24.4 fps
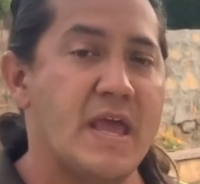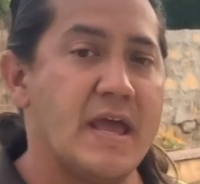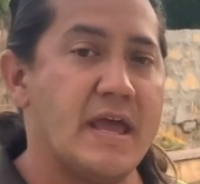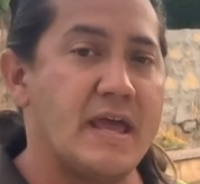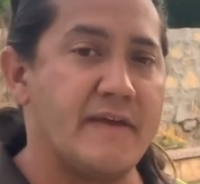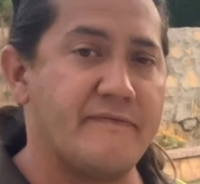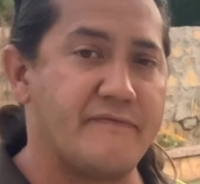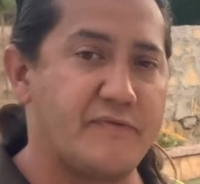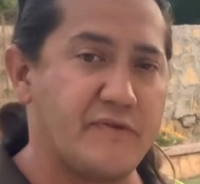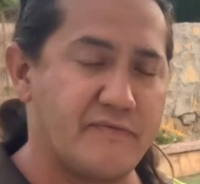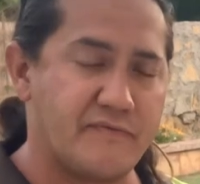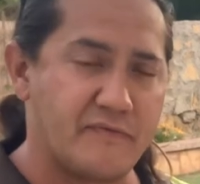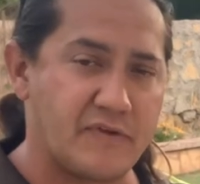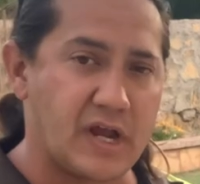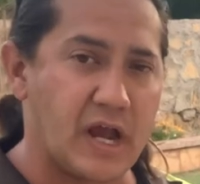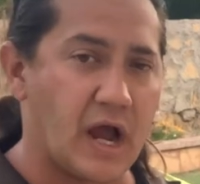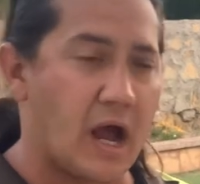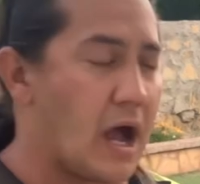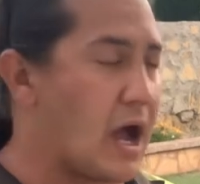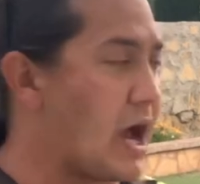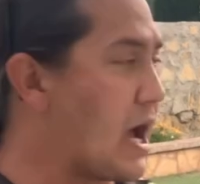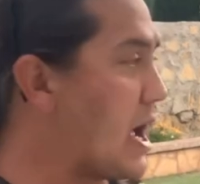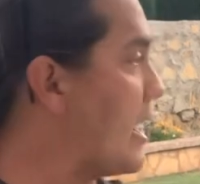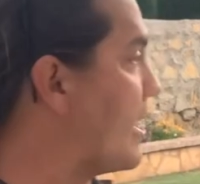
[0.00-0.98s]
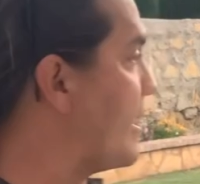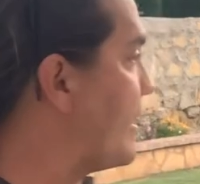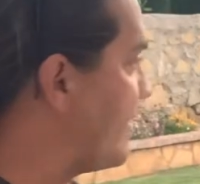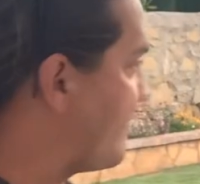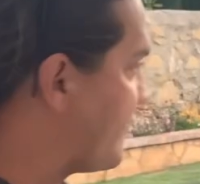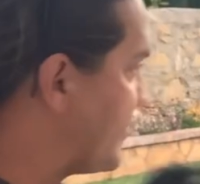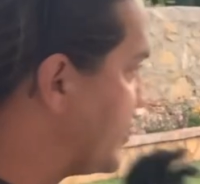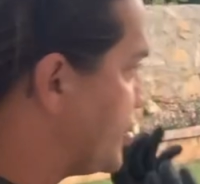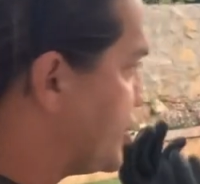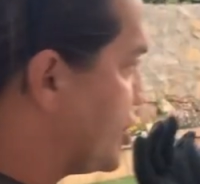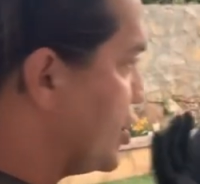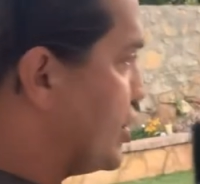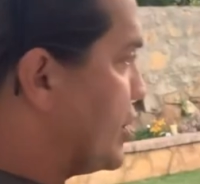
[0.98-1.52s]
If you've got, if you
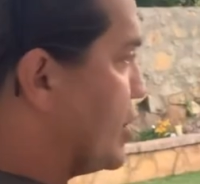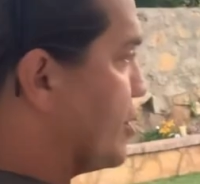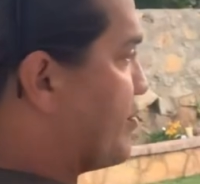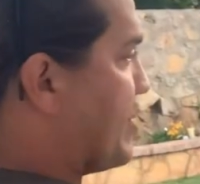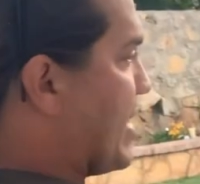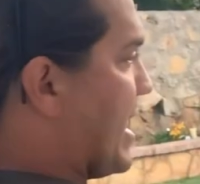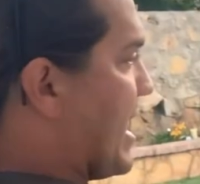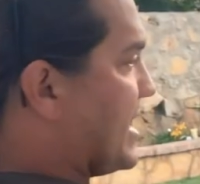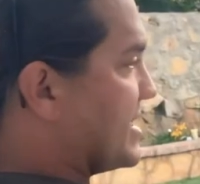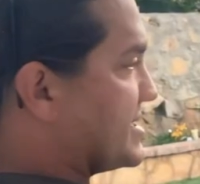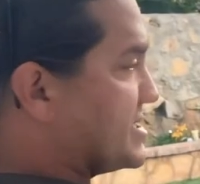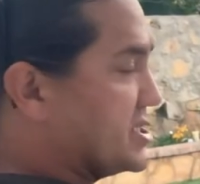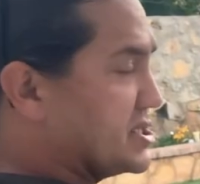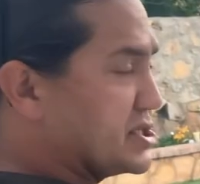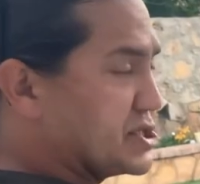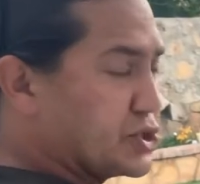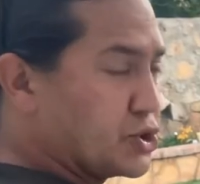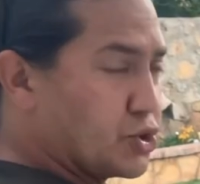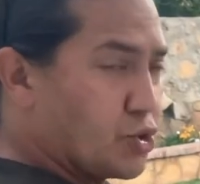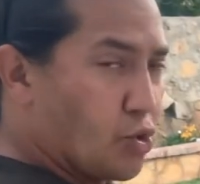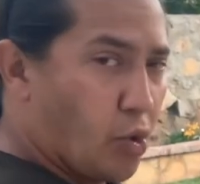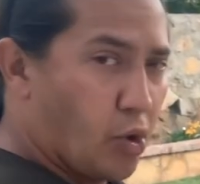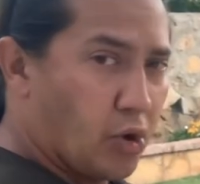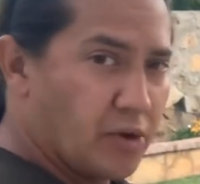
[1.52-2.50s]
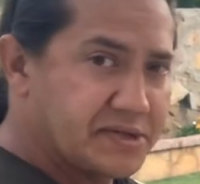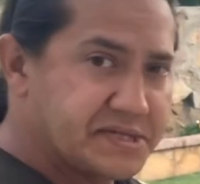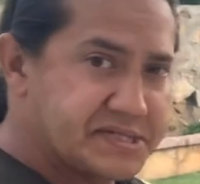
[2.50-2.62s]
do your passes north,